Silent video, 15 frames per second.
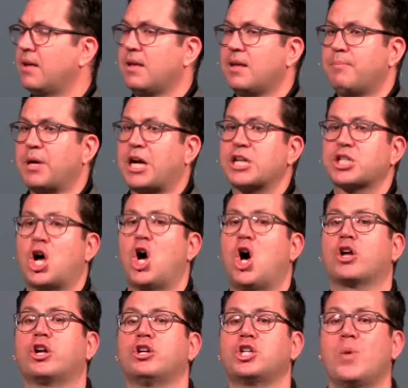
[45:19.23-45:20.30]
Because all
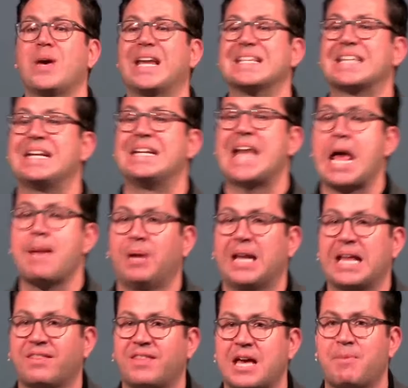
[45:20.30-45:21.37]
you're doing is
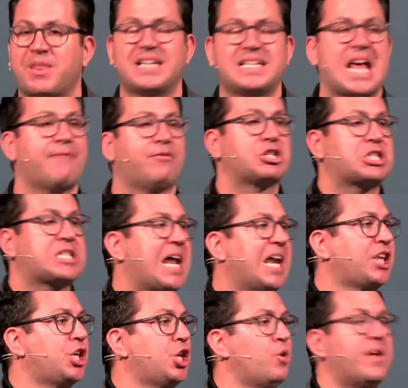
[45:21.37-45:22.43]
enabling them, and the devil's
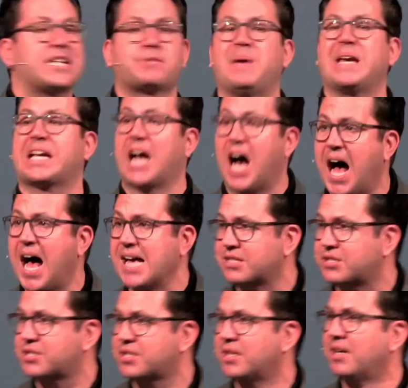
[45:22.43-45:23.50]
telling you it's
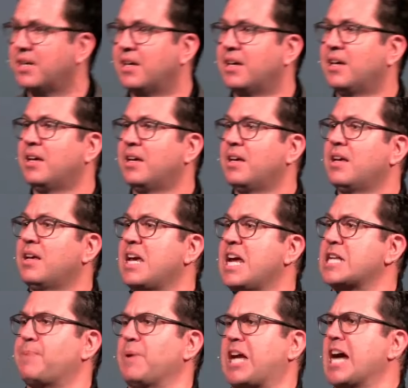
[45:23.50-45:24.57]
because
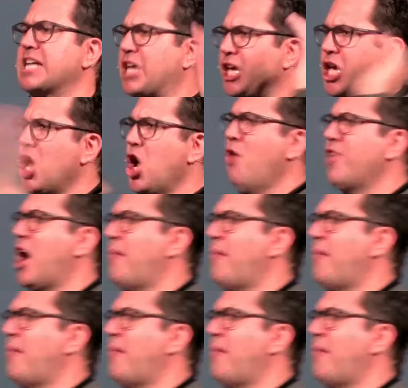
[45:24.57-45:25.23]
of you they'll